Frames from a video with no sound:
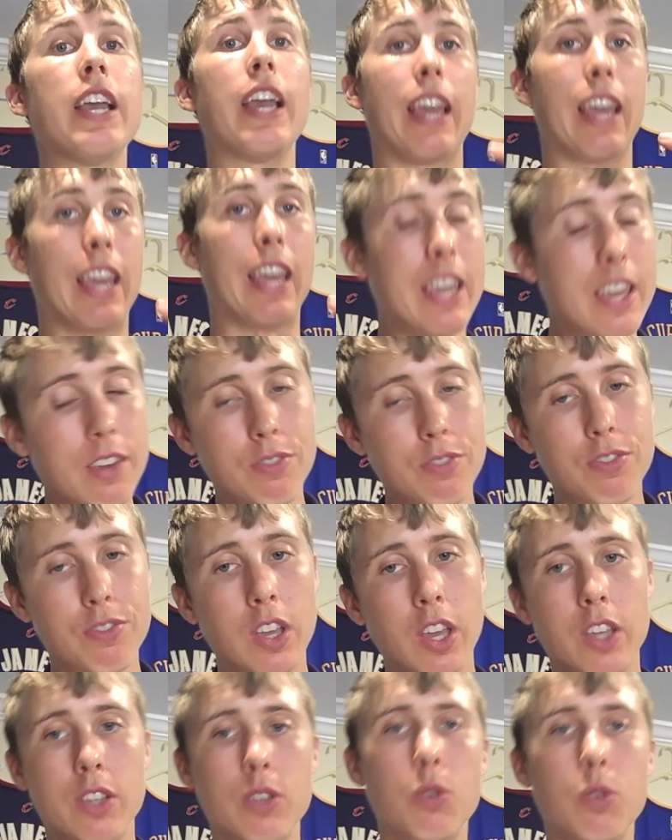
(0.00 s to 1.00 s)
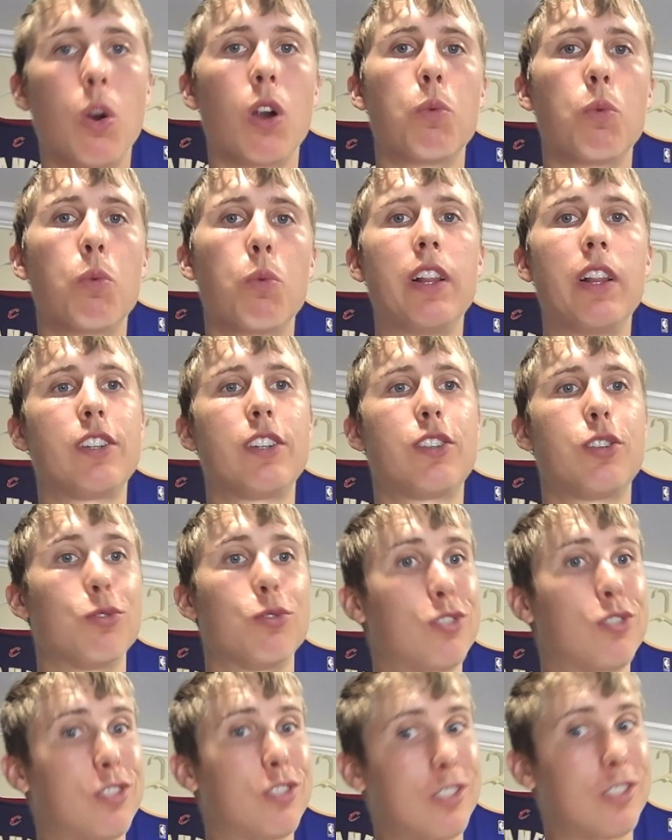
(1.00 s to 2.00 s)
if you are willing to
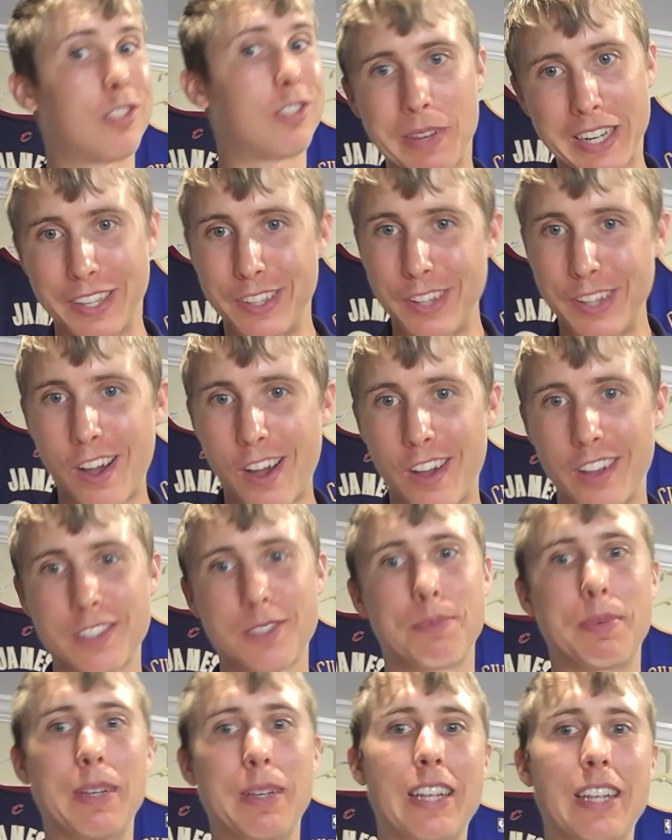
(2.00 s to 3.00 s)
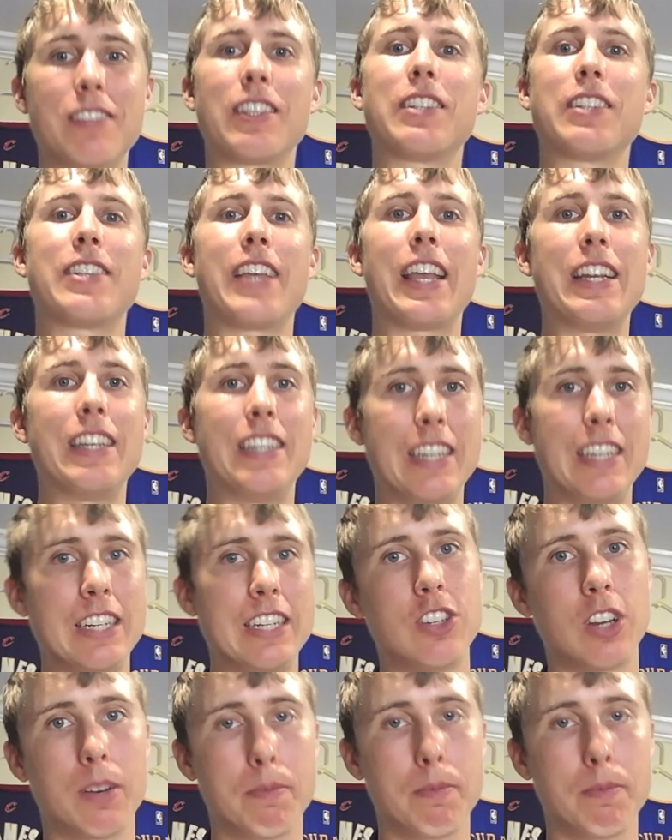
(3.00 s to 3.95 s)
stomach a loss because it's a degen